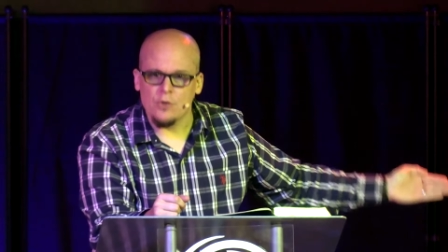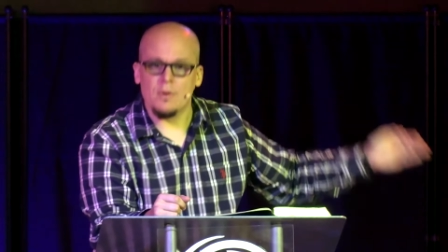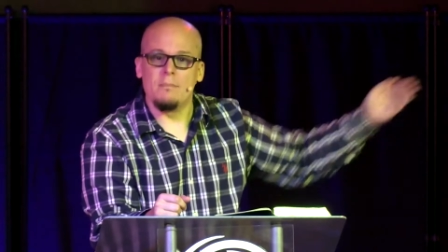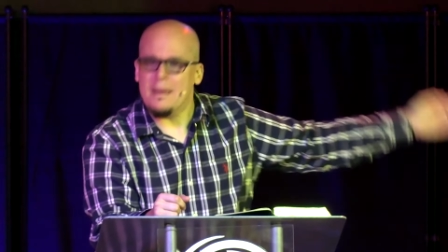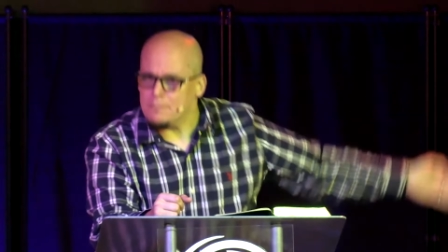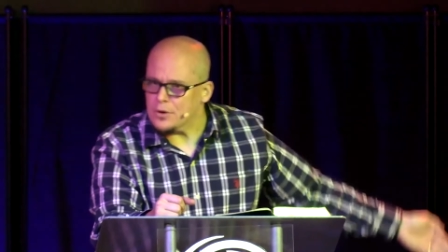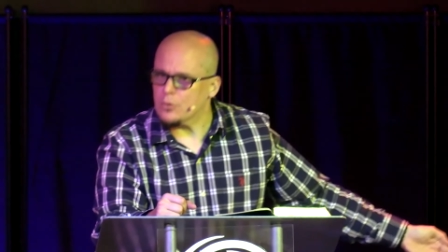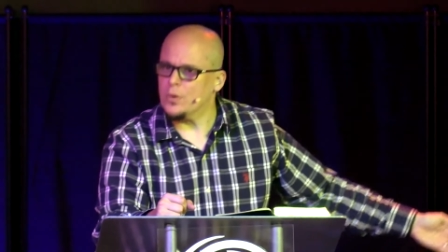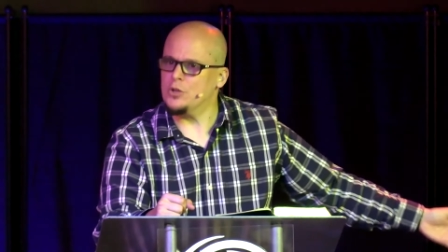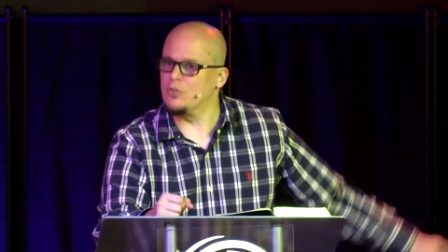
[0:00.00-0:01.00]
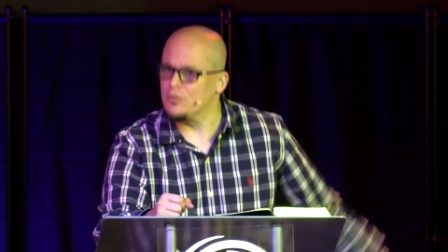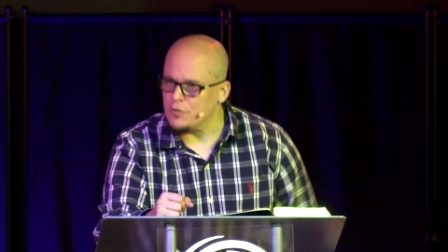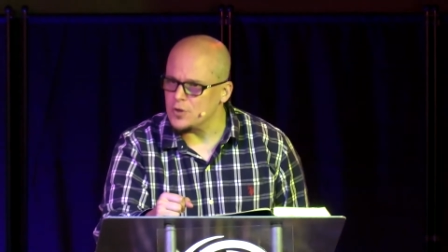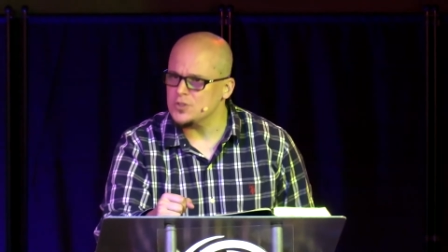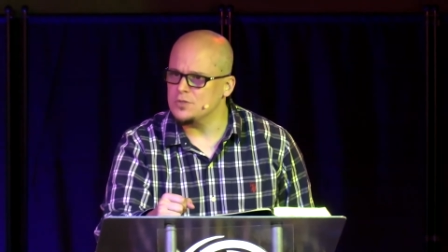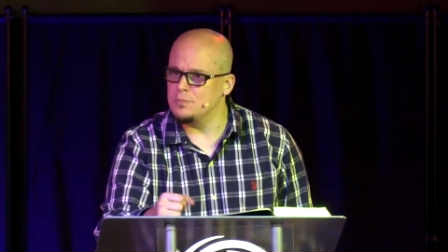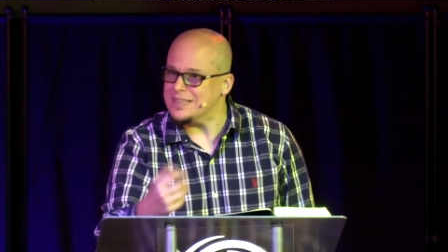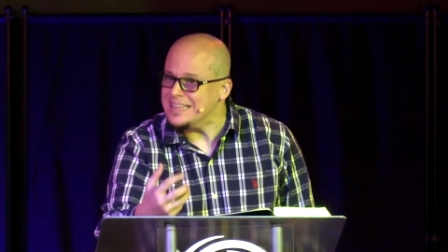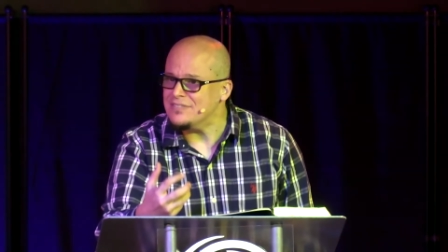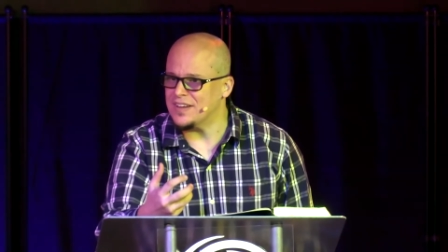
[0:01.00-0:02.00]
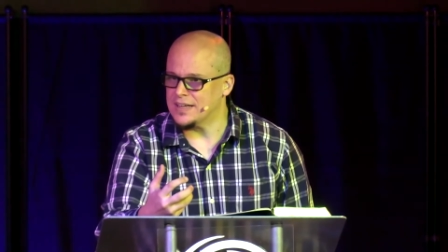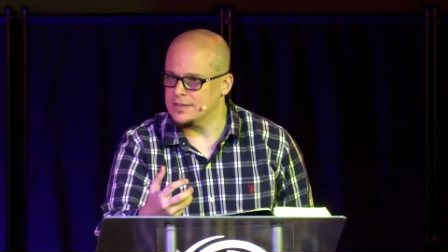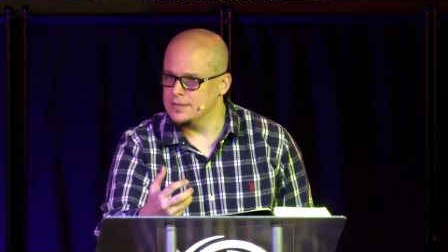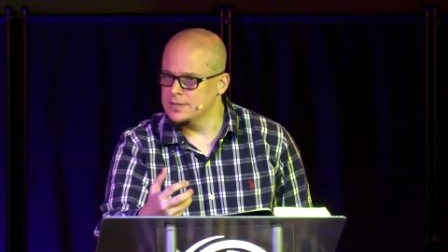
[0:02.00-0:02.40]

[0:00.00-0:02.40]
Remember when you were first believing.